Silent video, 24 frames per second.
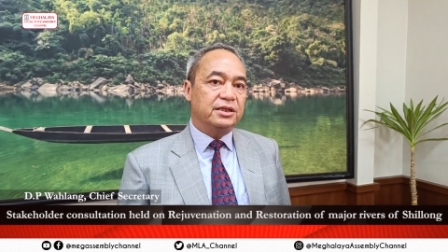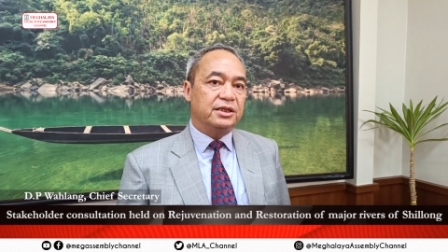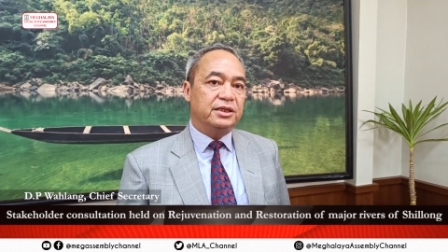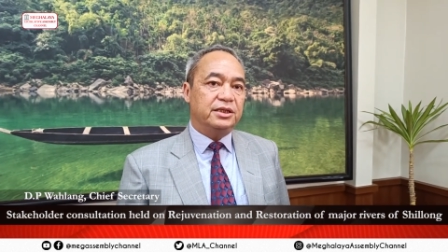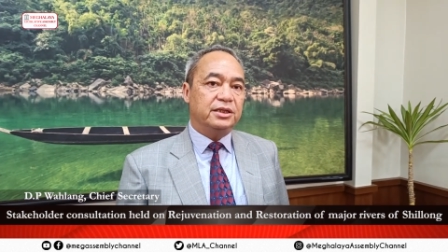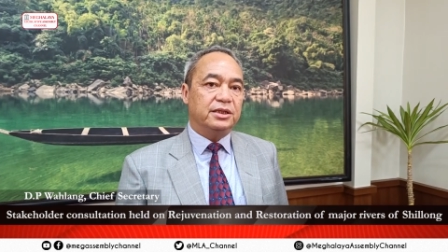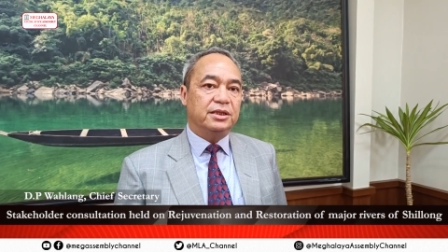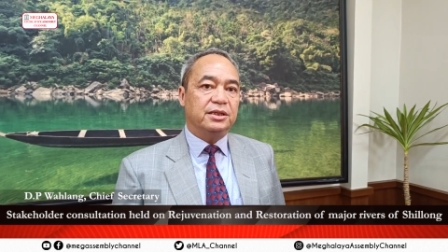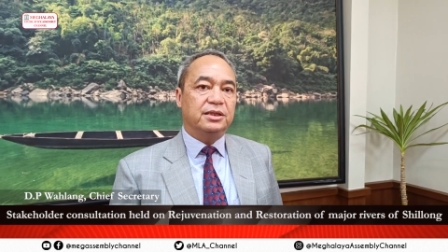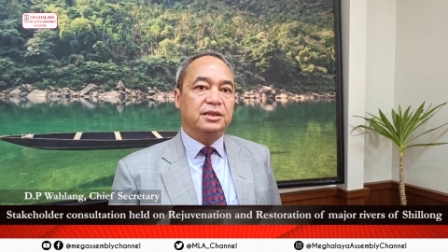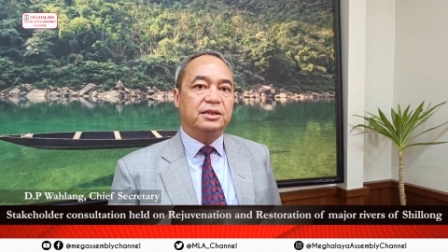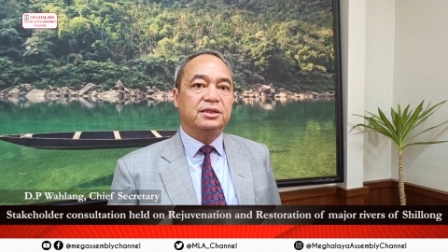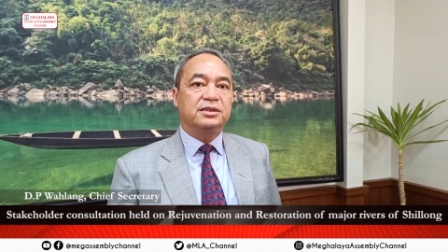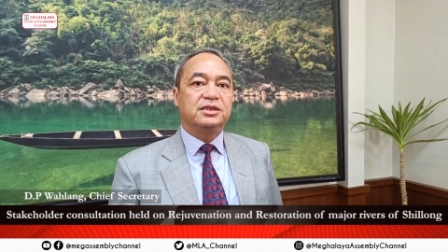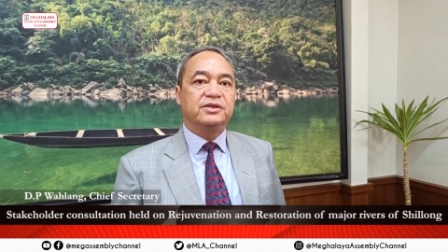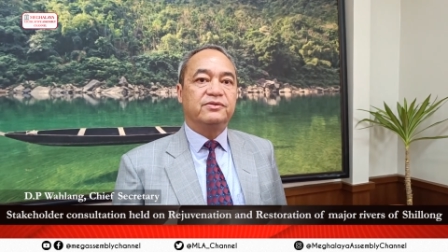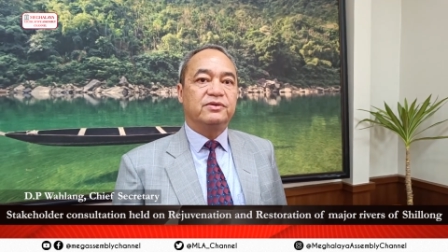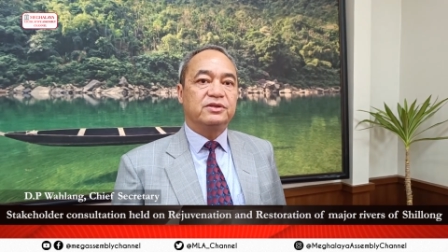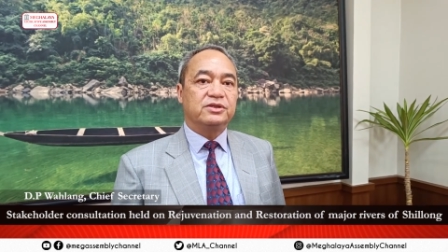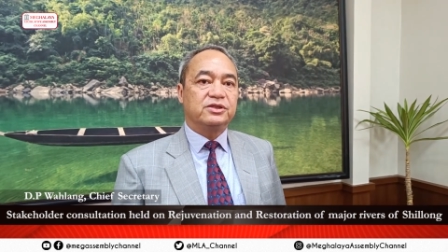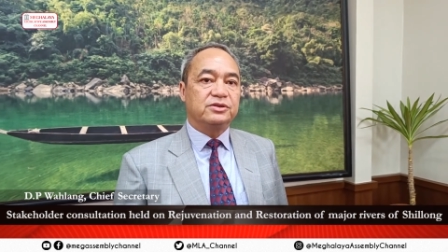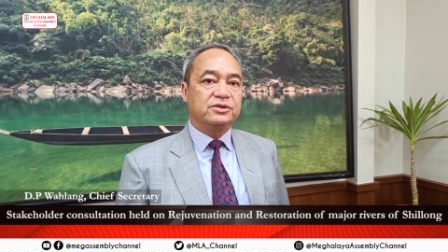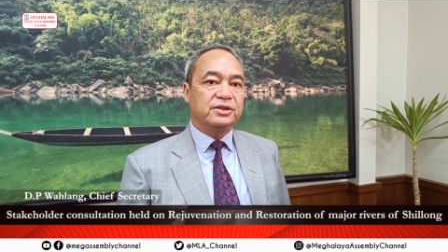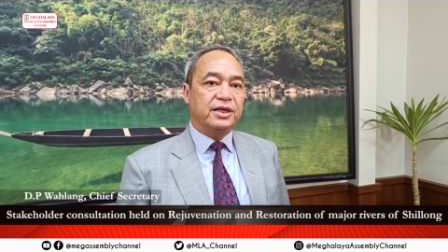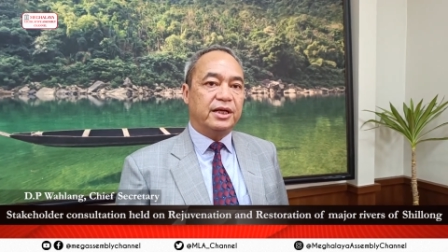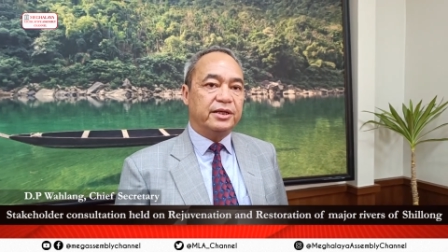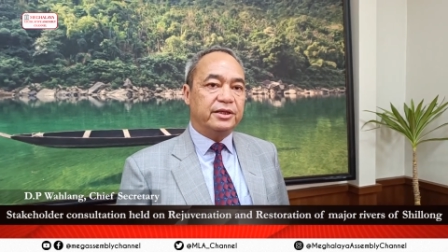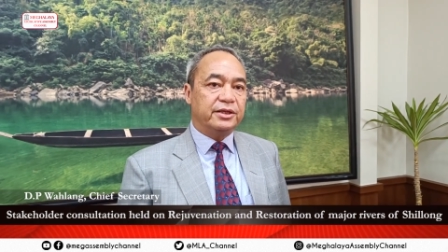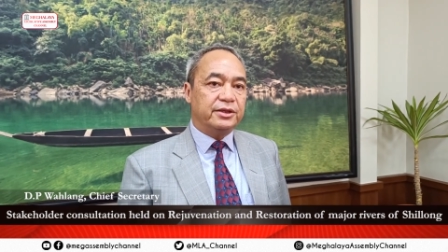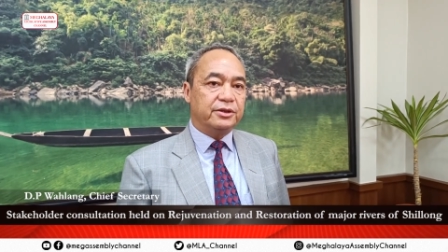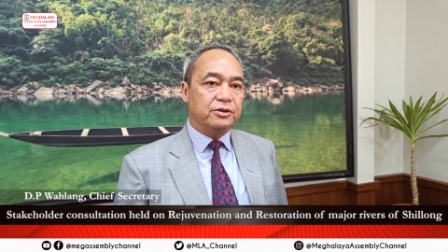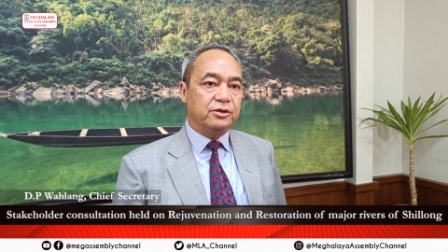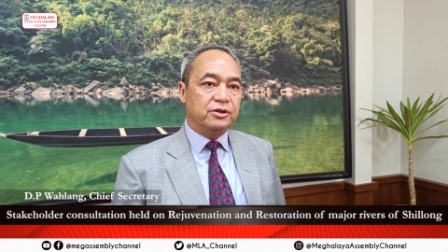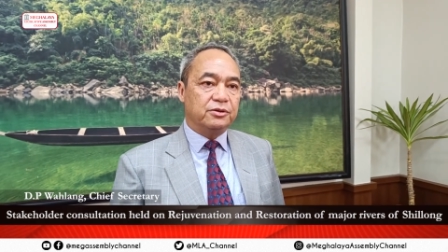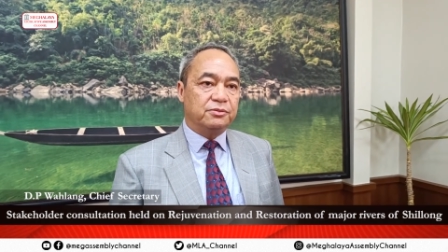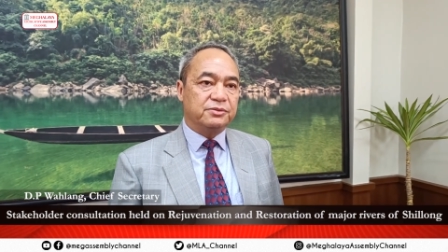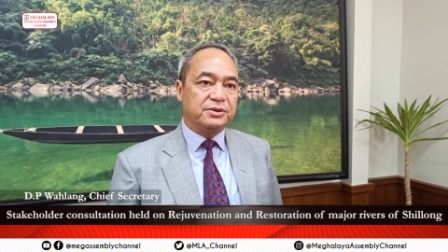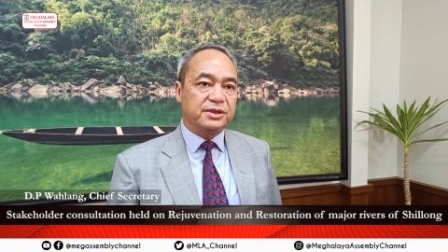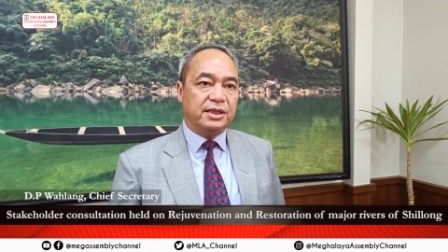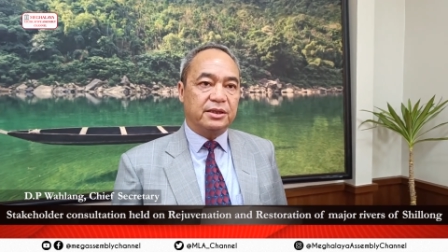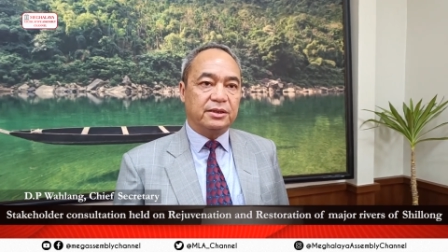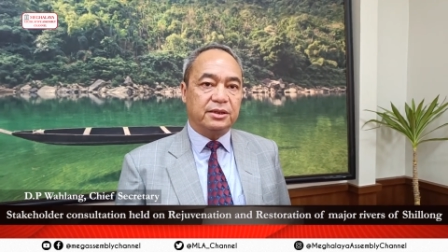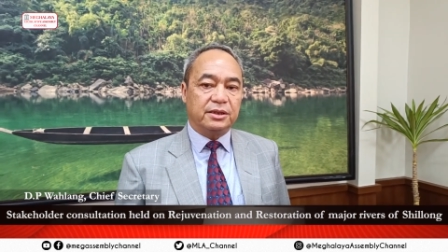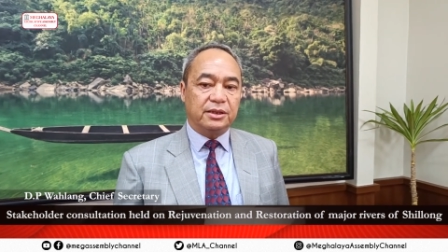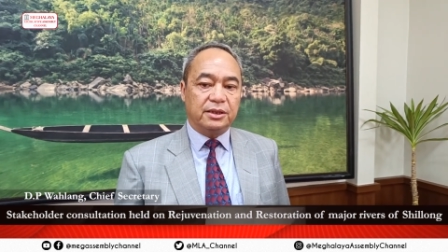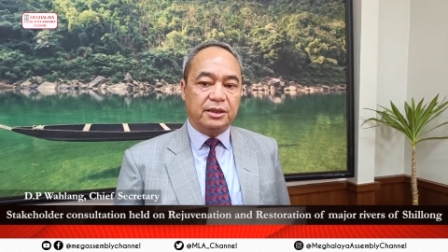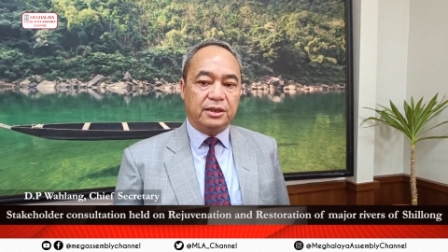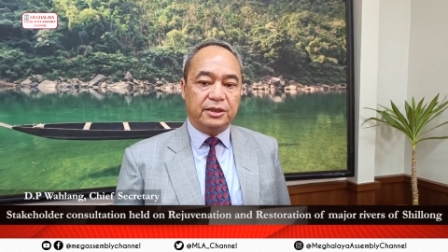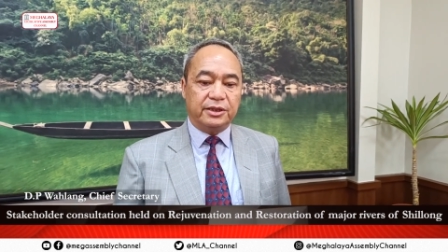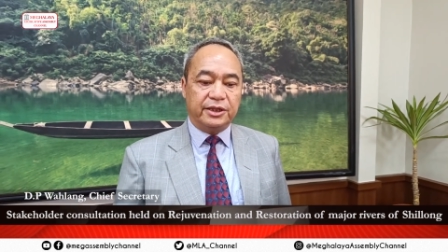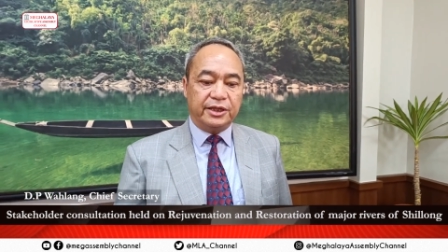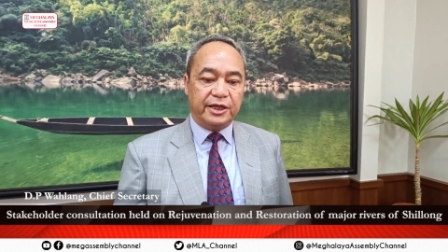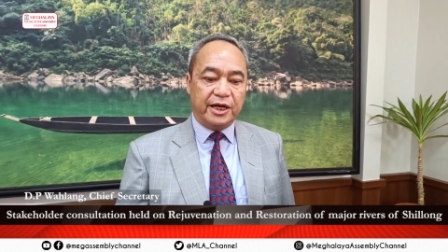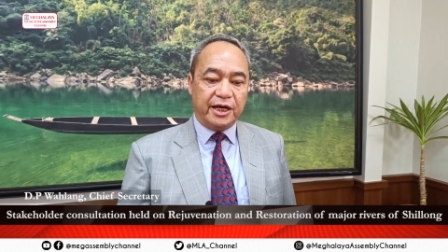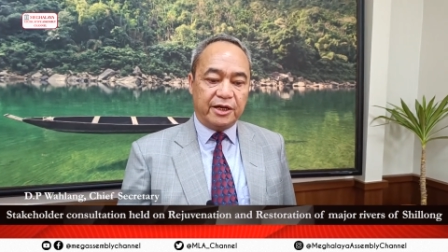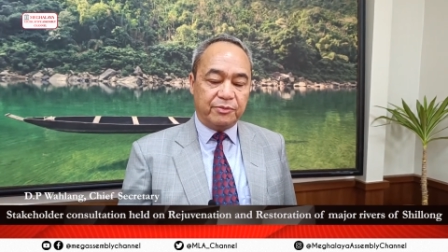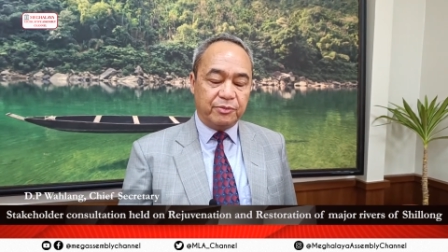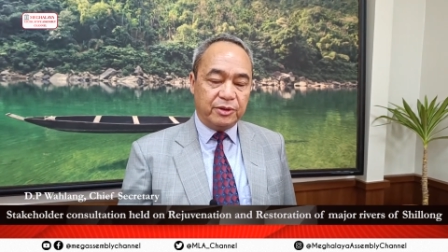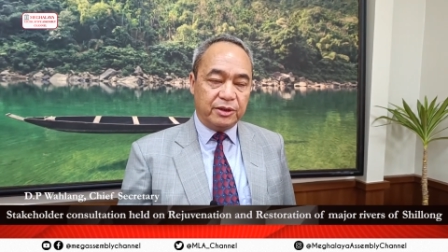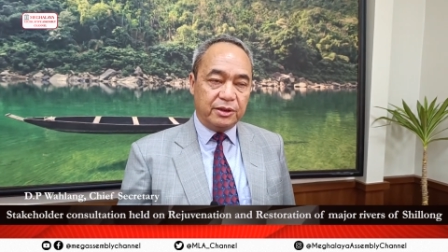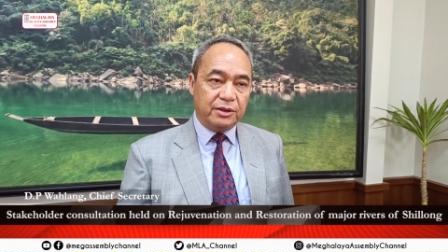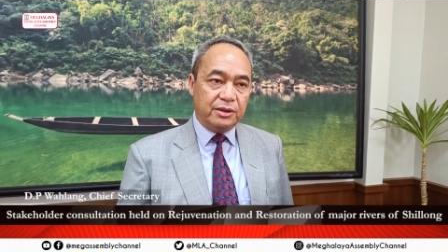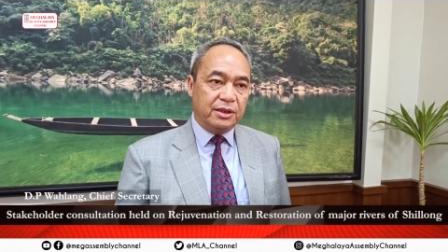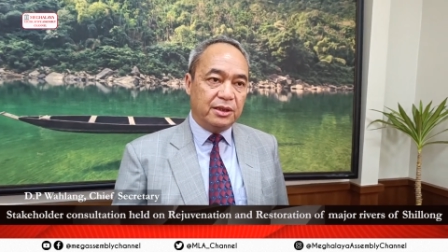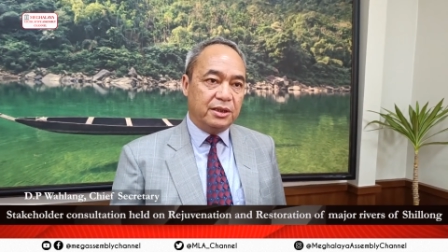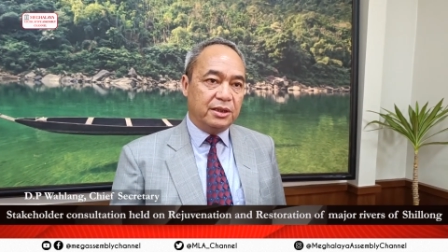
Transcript: the civil society groups and the headmen